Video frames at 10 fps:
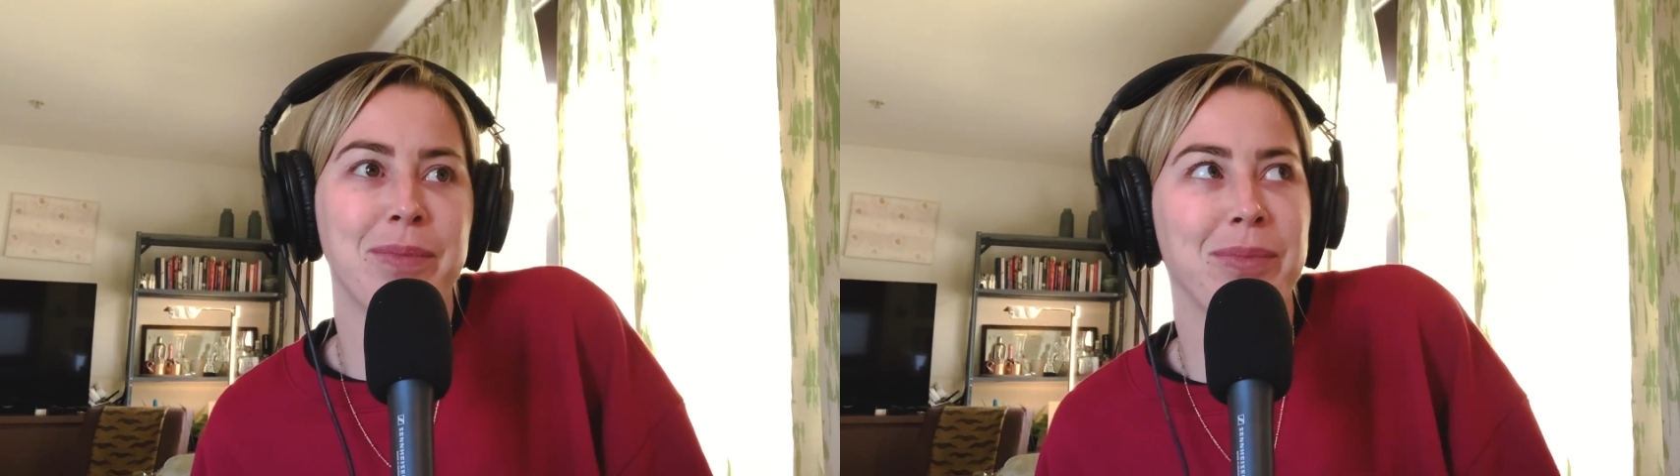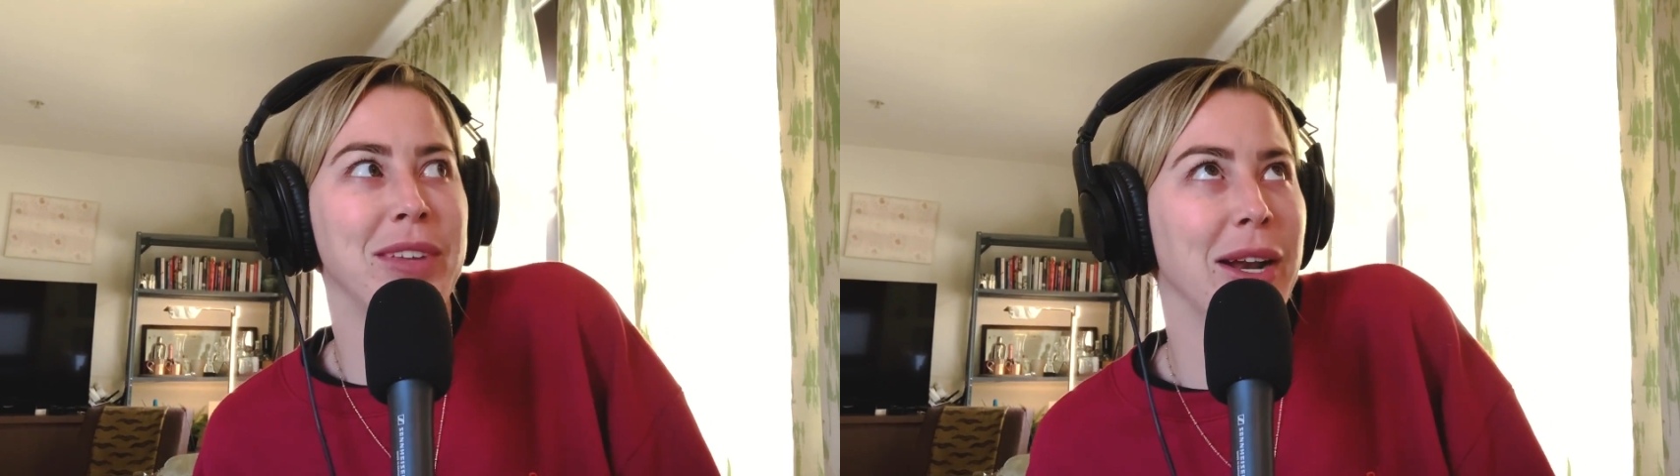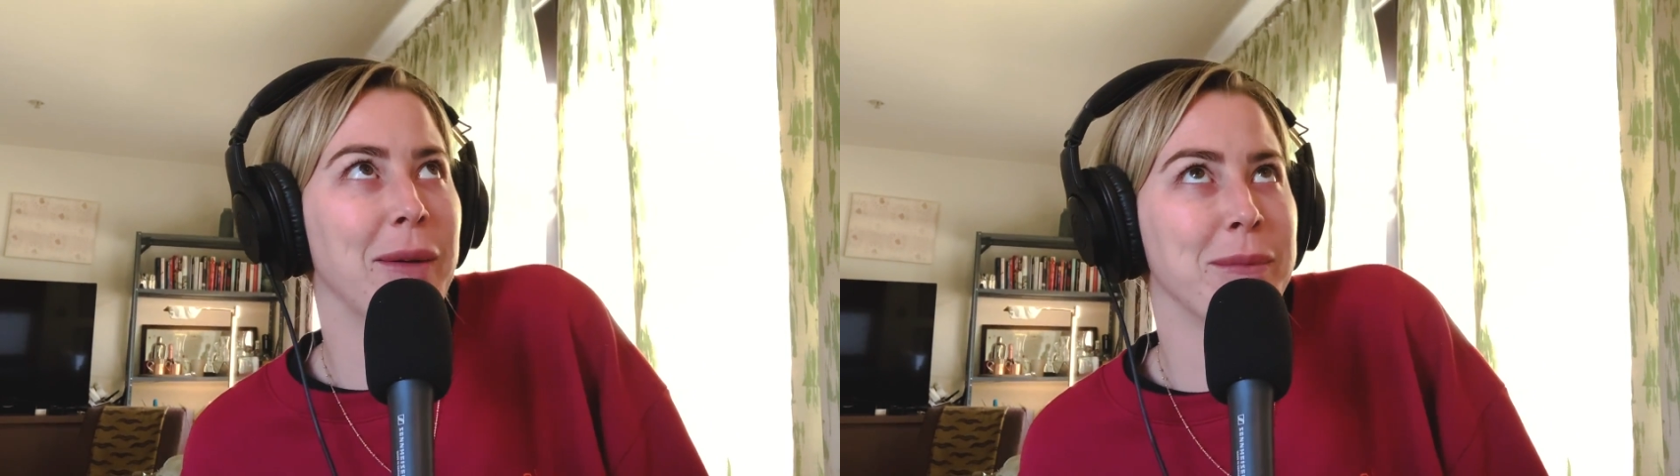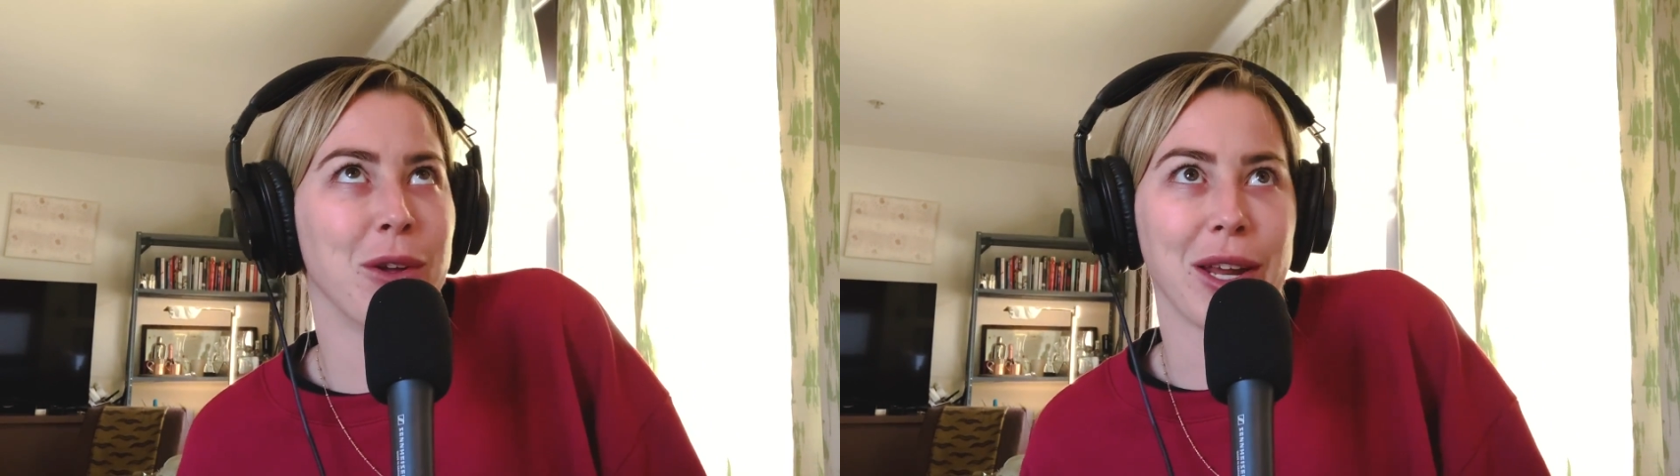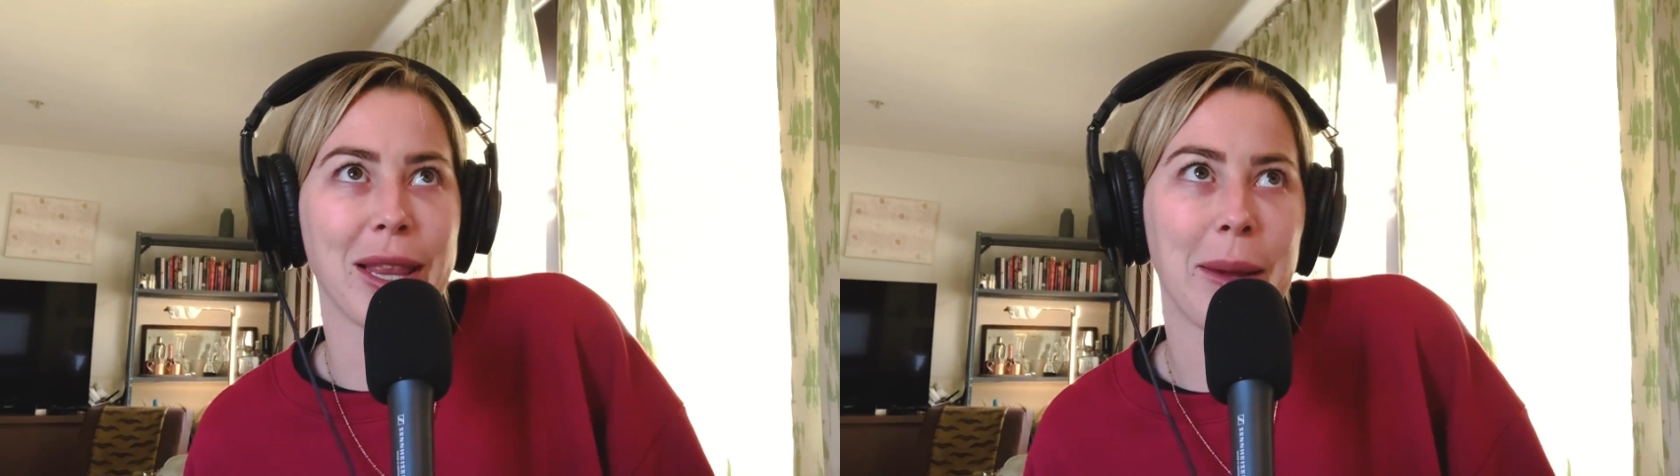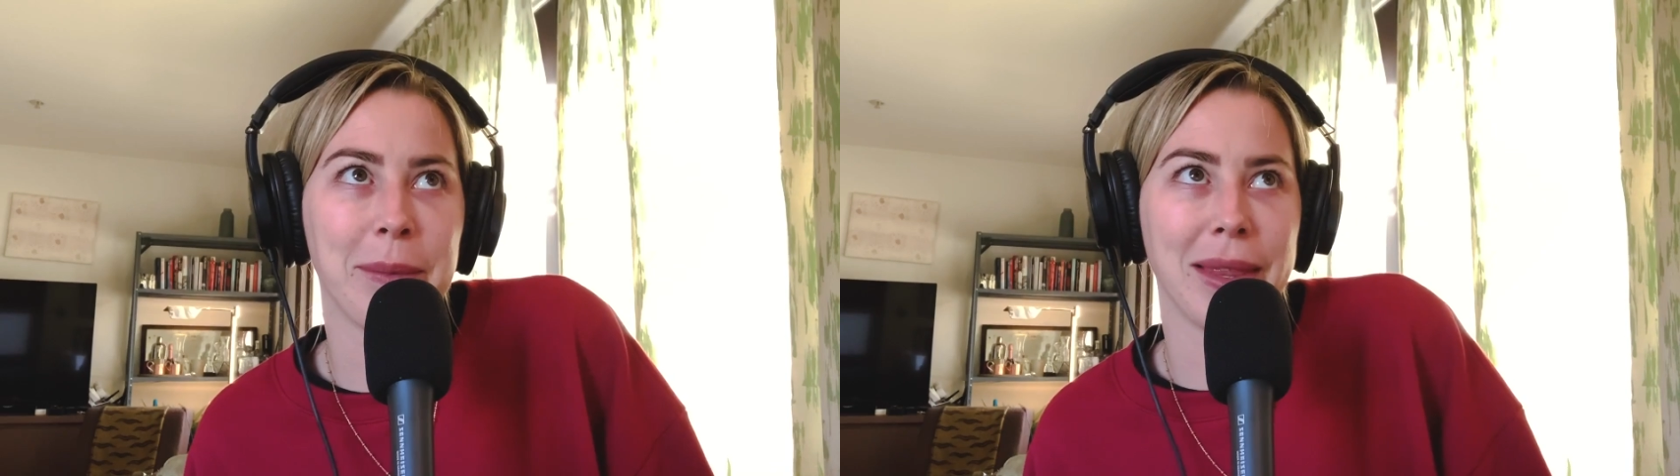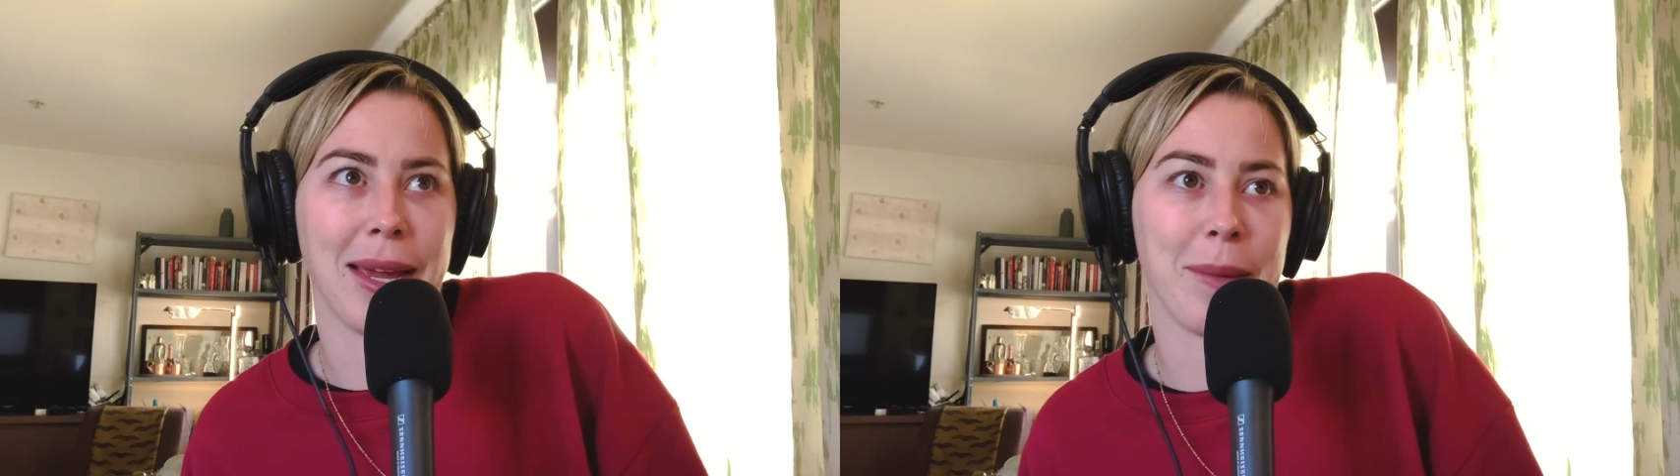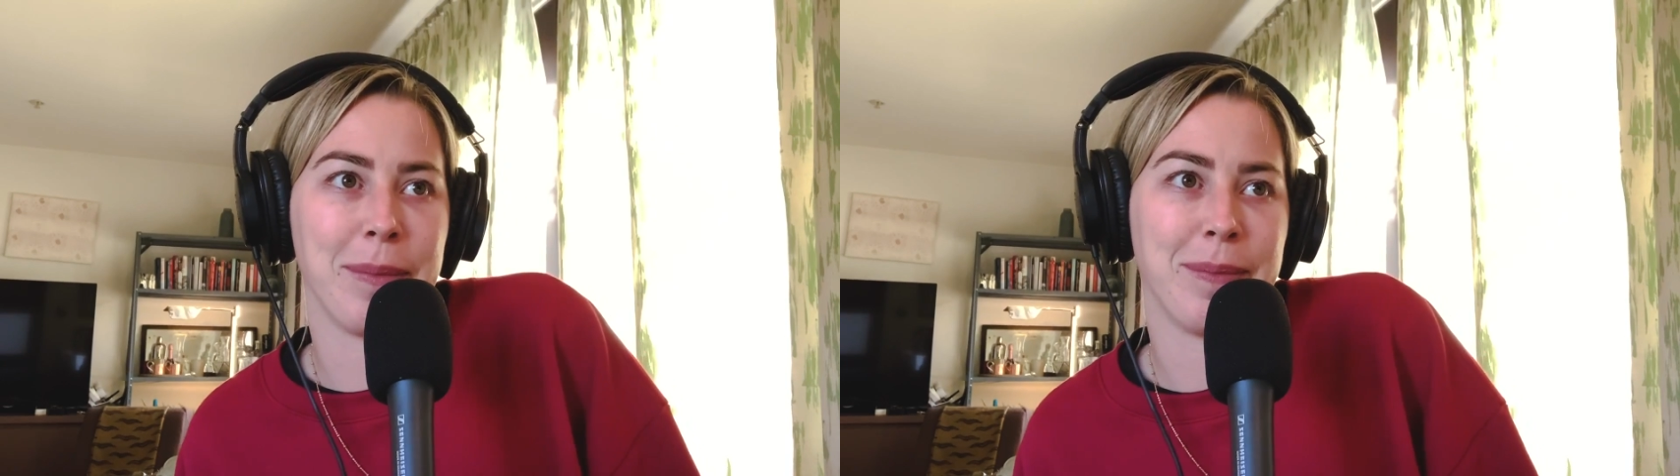you know, look at them and like